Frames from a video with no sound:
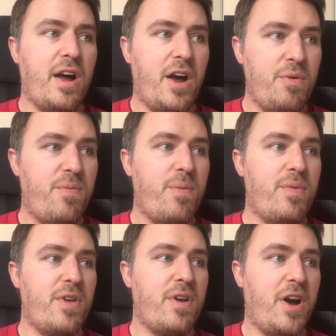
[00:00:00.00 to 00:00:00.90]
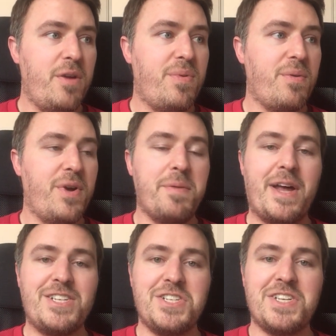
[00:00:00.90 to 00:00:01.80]
Hope that we're
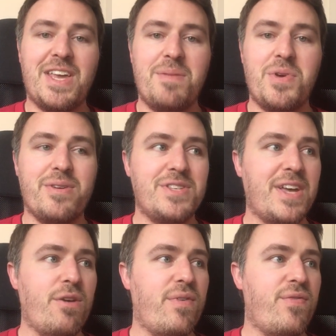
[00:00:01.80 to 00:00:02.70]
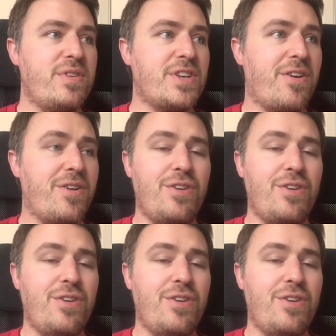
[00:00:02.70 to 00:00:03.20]
managing to keep you up to date with everything's going on.